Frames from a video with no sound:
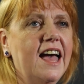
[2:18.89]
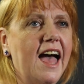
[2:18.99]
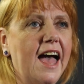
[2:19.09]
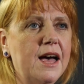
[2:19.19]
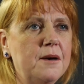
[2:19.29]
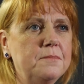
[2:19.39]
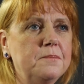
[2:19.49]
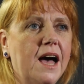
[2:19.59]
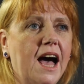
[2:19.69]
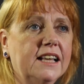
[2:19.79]

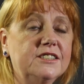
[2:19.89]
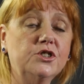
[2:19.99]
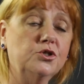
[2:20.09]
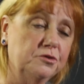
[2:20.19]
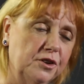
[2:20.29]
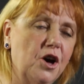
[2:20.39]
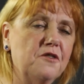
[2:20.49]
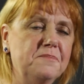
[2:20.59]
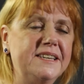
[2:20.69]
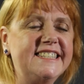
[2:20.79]
and an awful lot
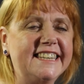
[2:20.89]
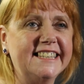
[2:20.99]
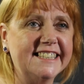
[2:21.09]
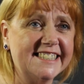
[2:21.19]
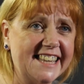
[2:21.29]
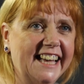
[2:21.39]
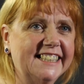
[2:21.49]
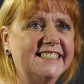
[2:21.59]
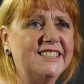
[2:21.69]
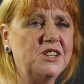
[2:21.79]
of meetings
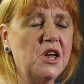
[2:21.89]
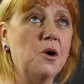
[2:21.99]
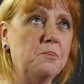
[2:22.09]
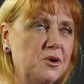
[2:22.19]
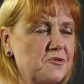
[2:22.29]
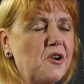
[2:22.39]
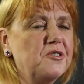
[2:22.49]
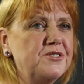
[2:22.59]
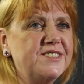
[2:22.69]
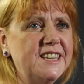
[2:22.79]
and
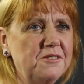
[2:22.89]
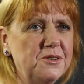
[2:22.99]
bureaucracy,